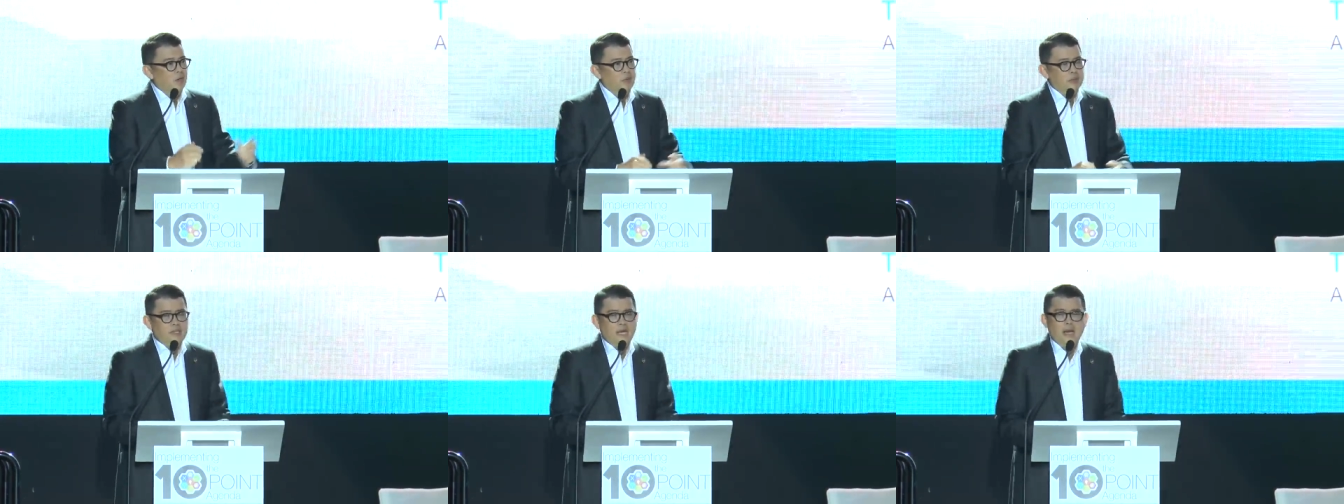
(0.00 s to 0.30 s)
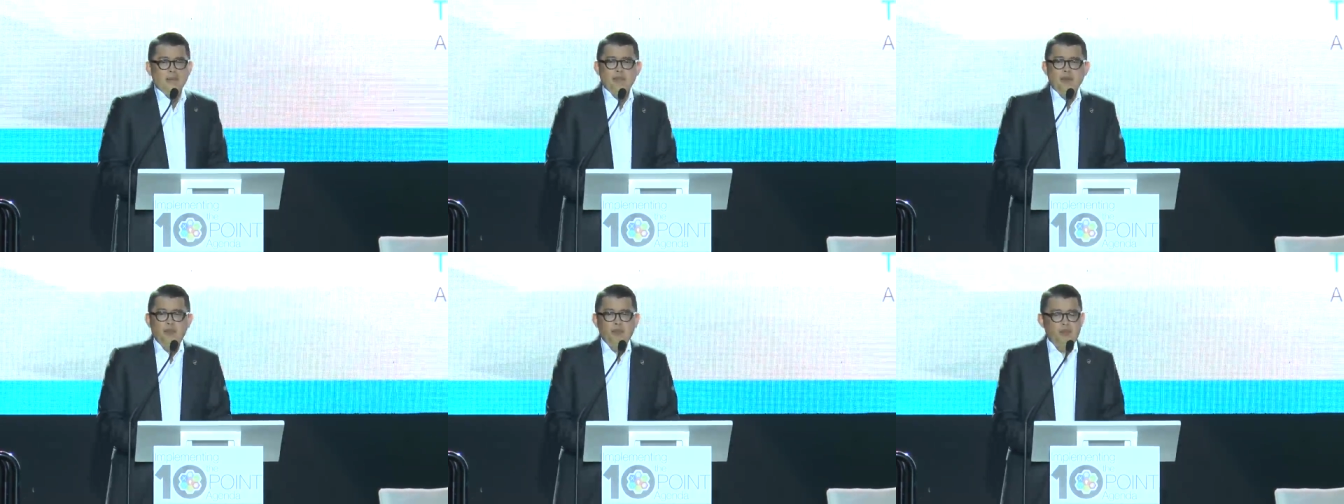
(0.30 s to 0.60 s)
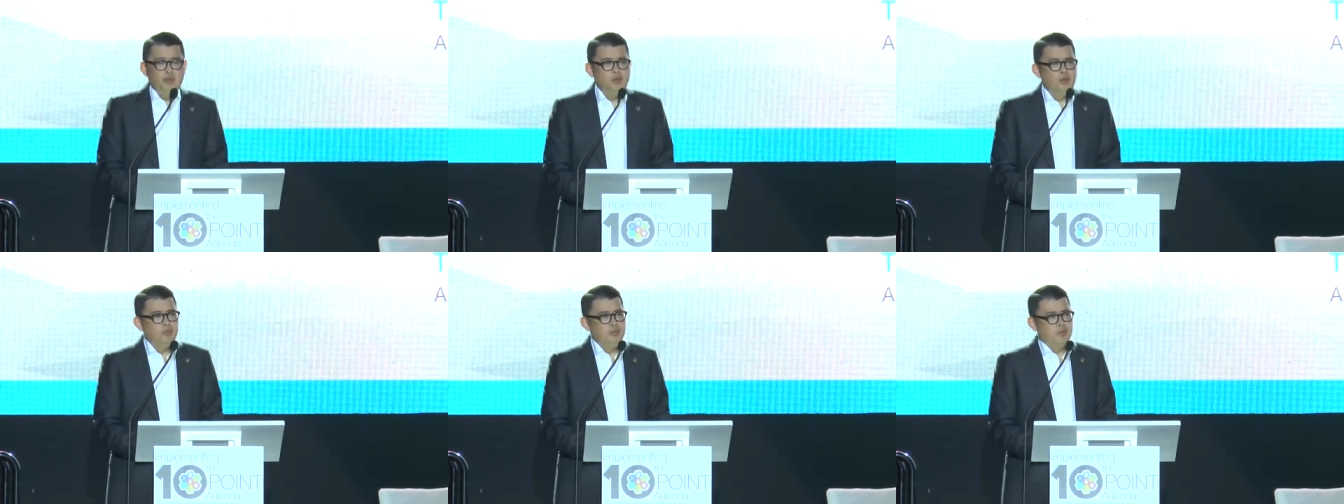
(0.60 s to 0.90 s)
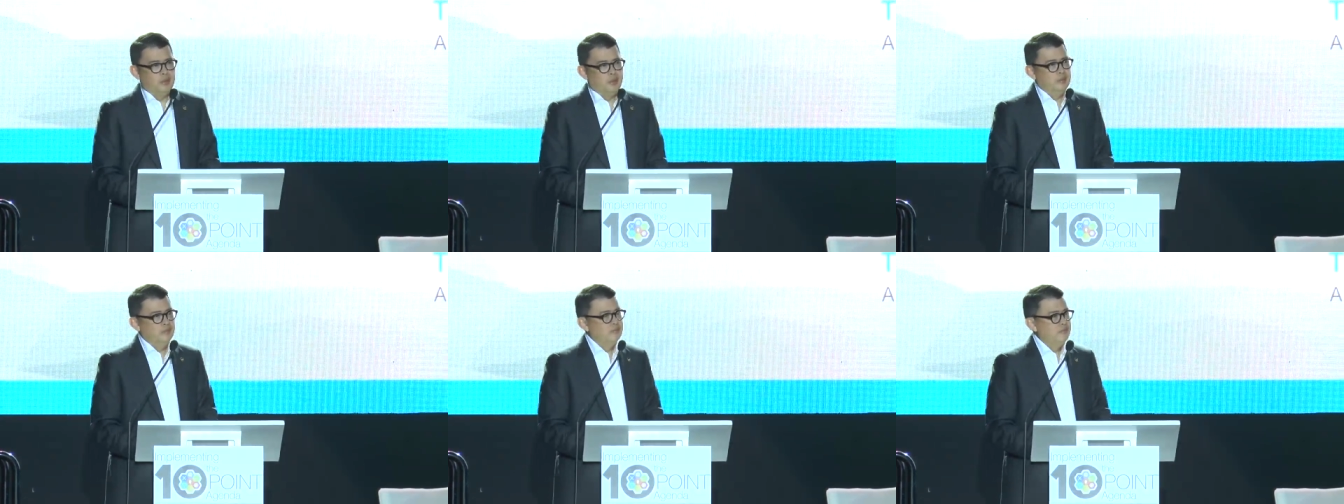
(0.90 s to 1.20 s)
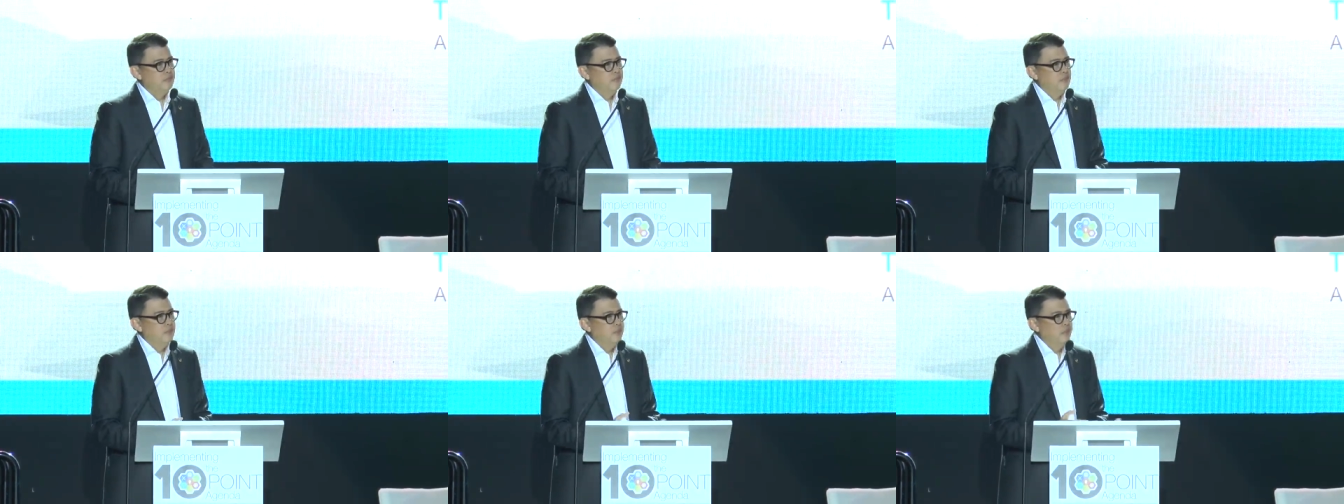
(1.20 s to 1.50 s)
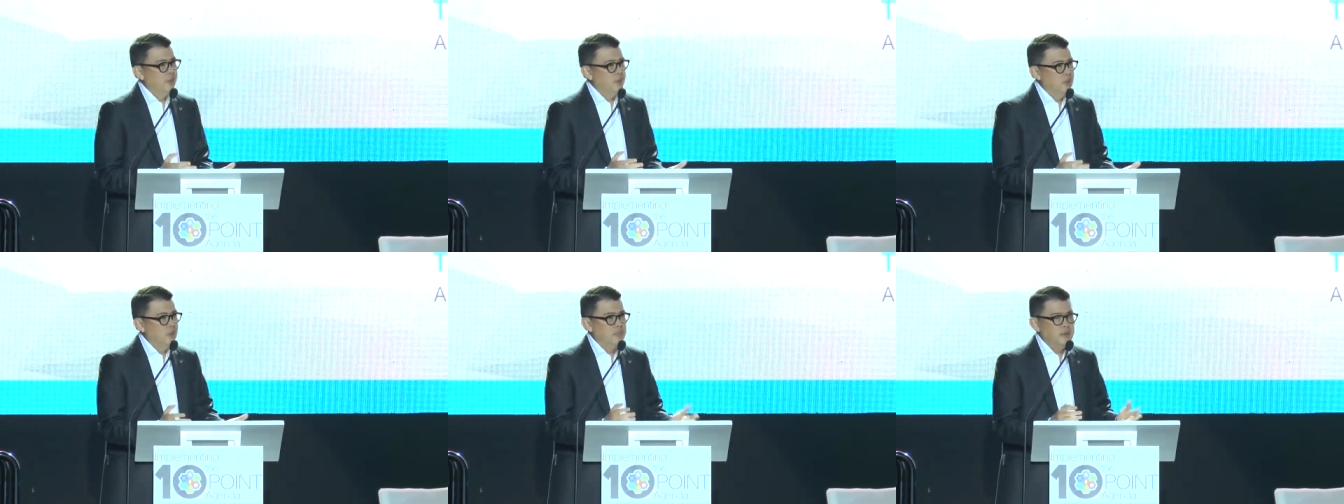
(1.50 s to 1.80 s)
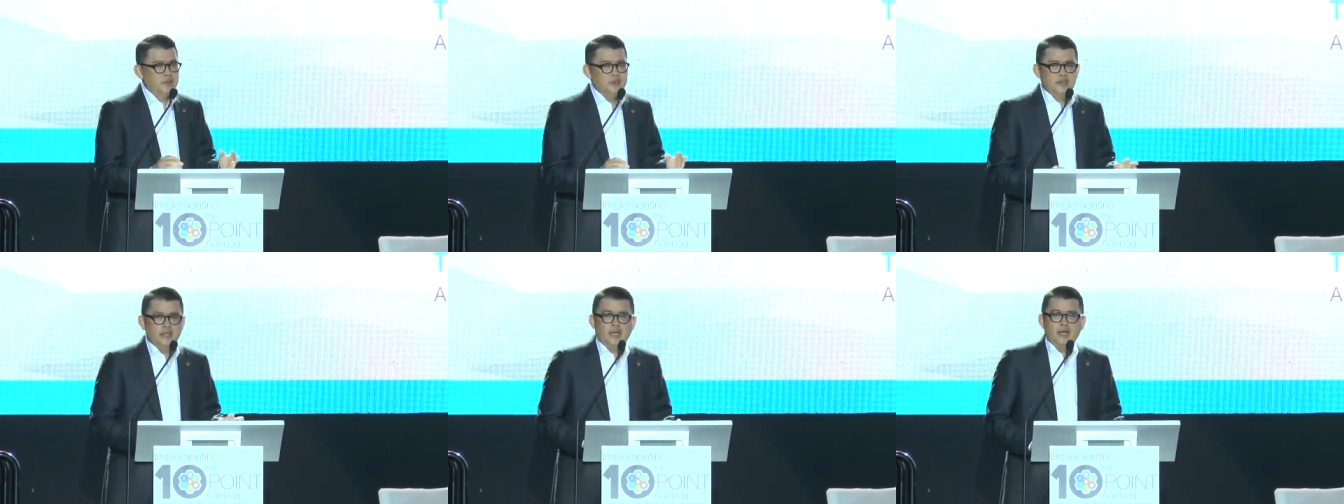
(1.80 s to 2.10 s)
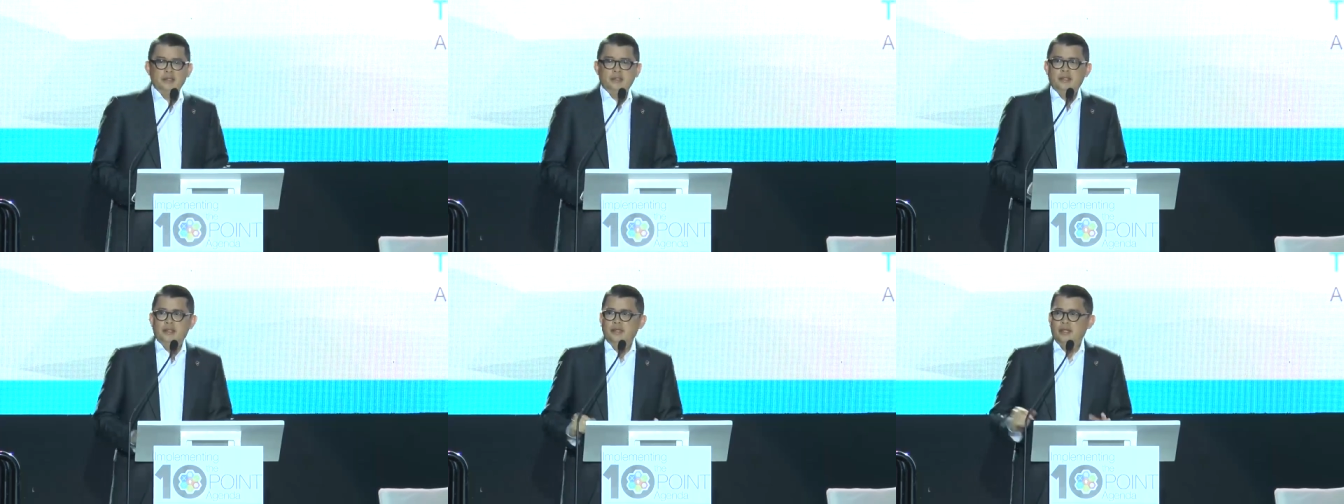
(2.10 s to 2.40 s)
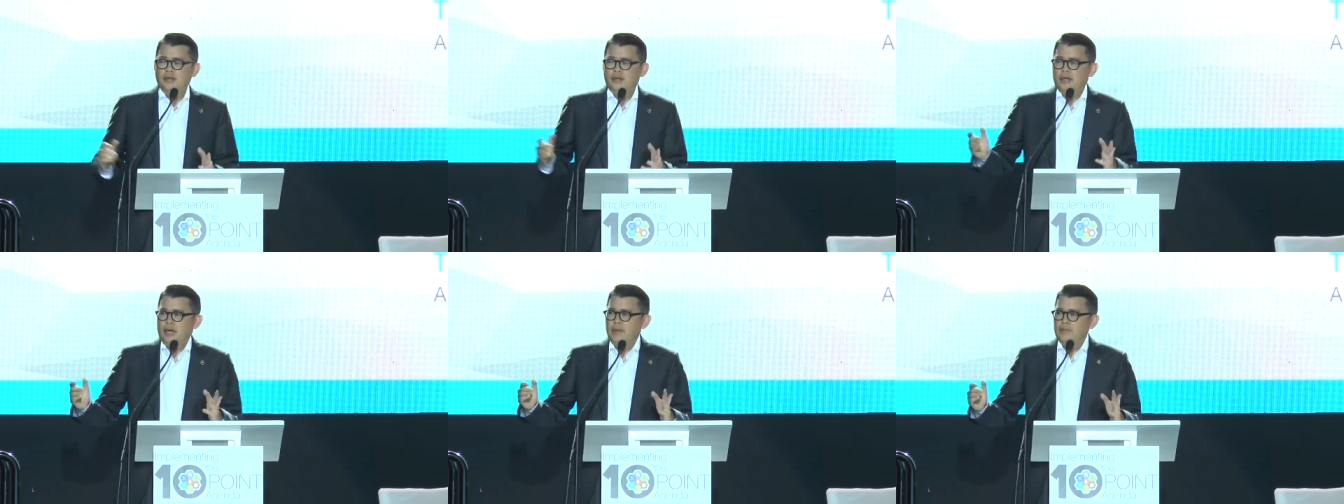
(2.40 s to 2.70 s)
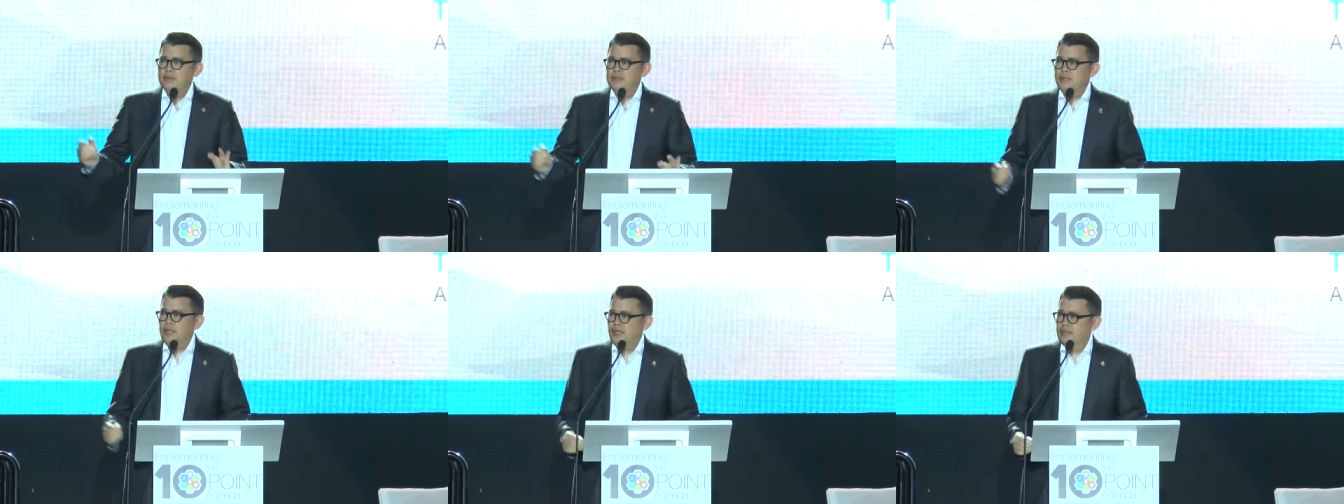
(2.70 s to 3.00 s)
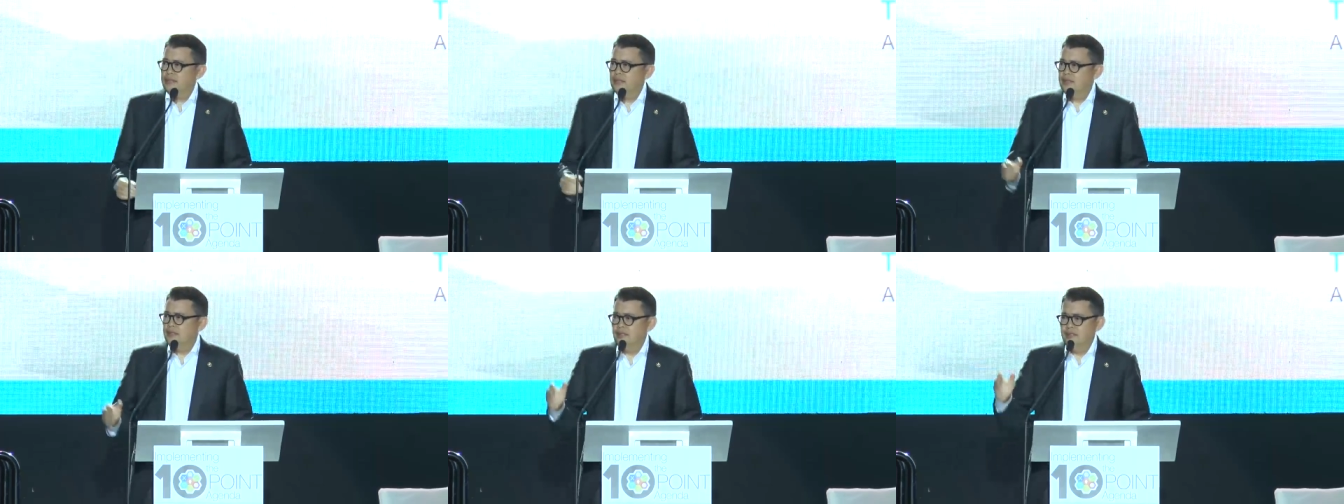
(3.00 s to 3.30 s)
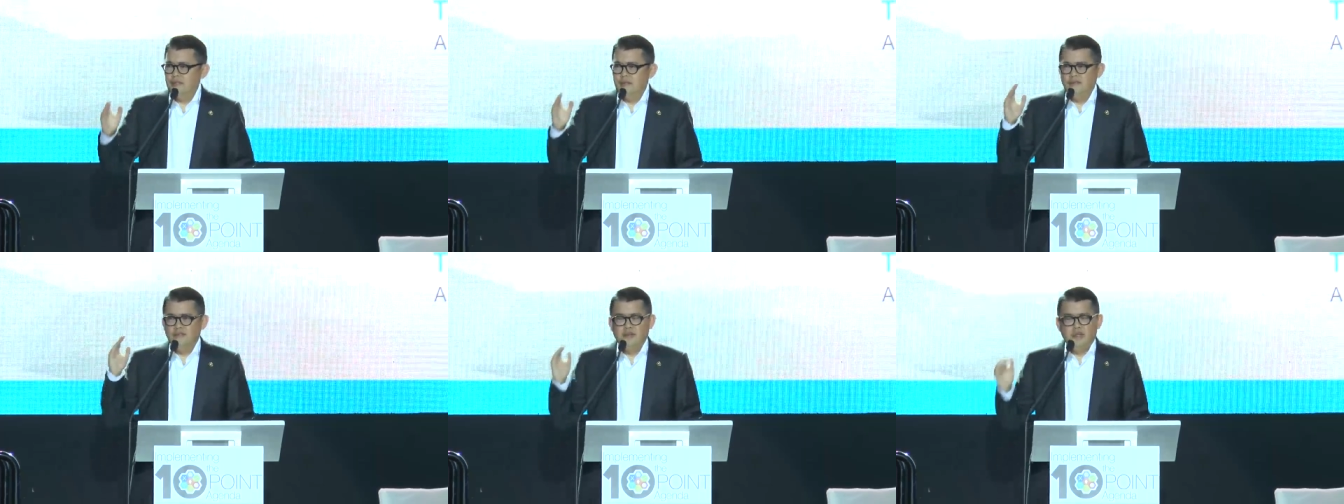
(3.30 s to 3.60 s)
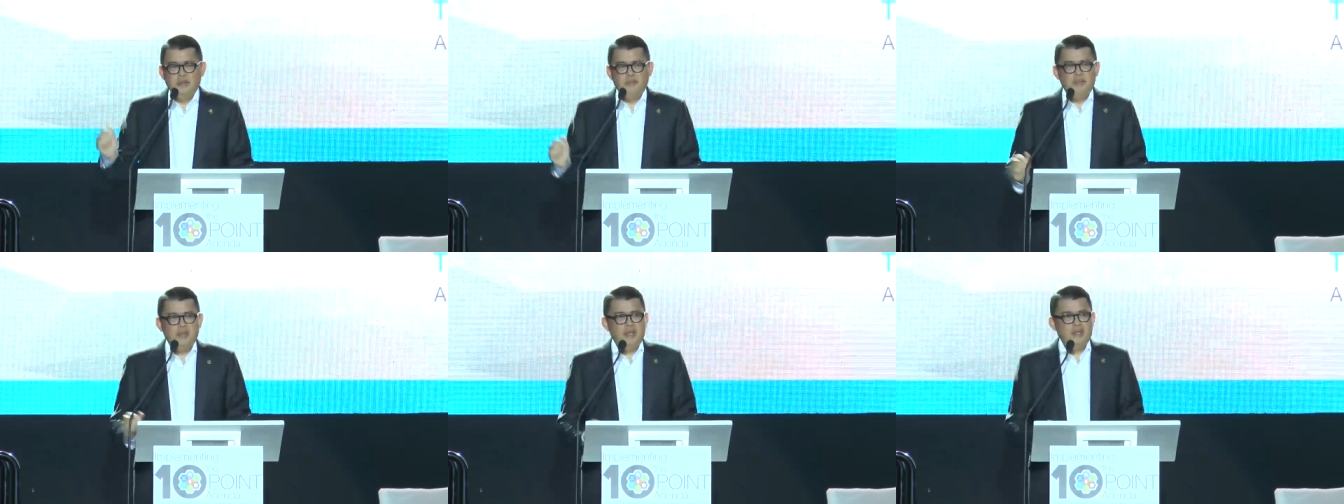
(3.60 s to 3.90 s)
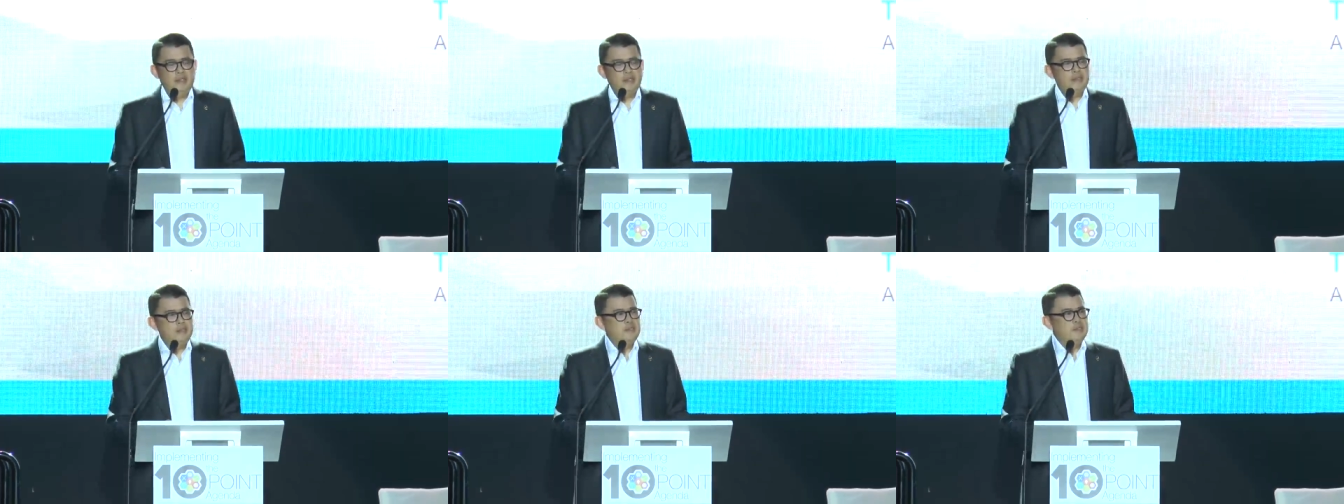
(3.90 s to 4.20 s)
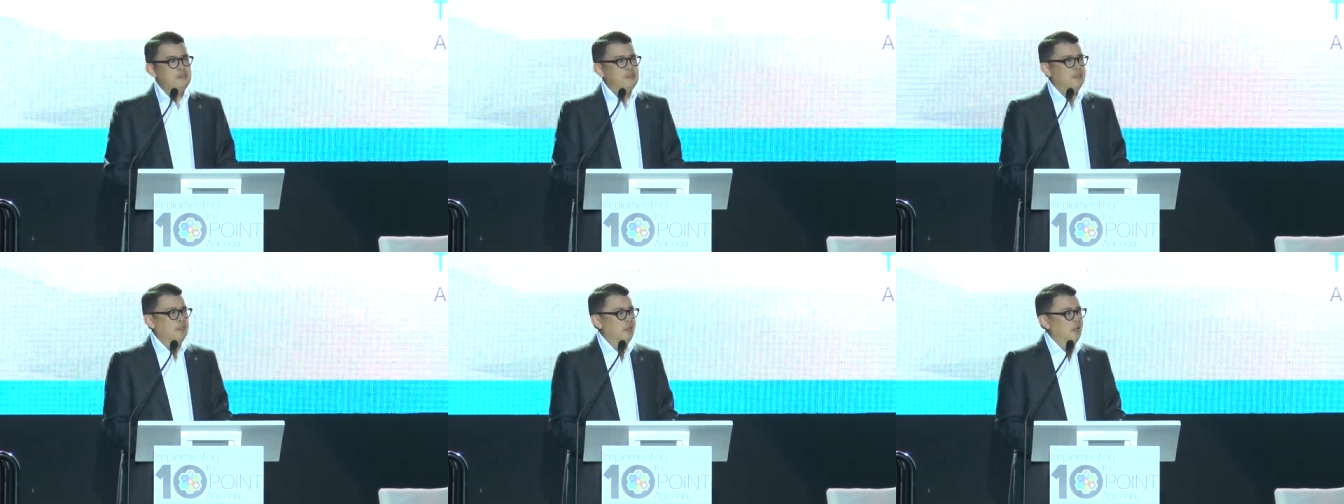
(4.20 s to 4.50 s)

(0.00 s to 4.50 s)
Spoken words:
What happened with Uber? When Uber started and Grab started in the Philippines,